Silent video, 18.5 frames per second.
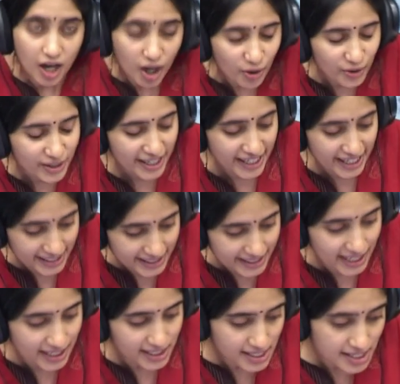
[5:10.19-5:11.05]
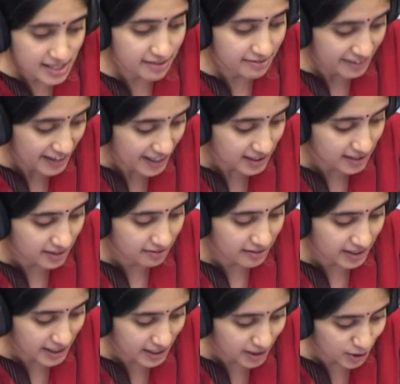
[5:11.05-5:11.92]
Okay, that is in fact a
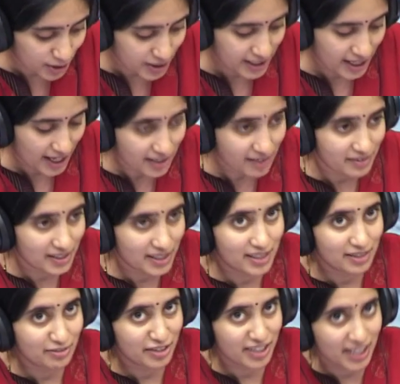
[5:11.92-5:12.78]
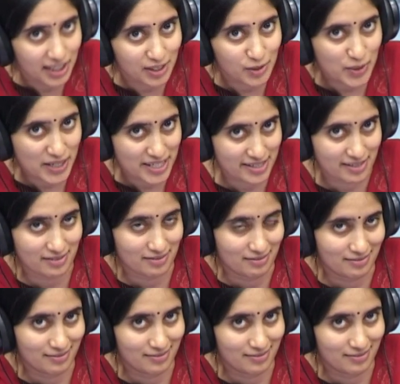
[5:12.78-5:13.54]
very good and a very difficult question.